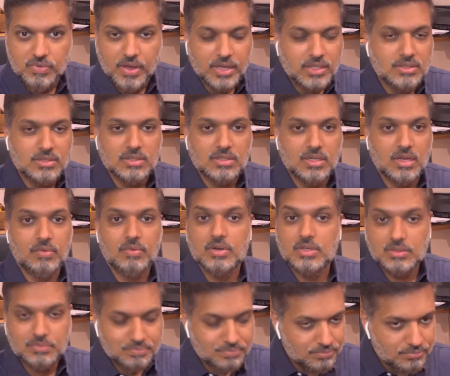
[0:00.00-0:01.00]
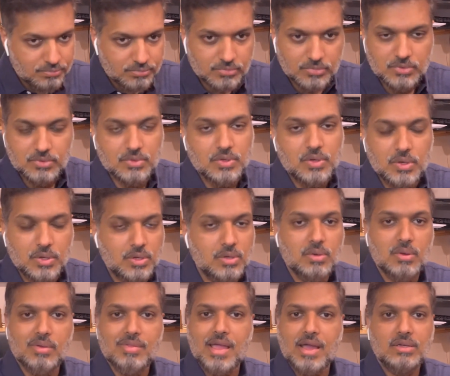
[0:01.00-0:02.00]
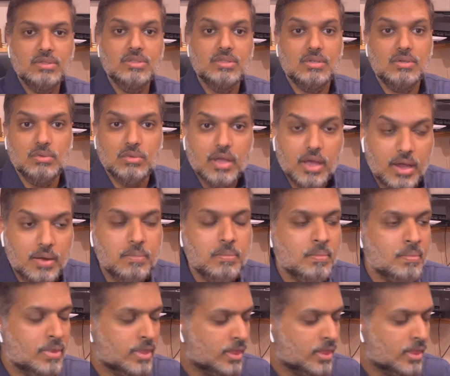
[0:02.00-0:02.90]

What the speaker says: fastest coverage? You know the answer to that.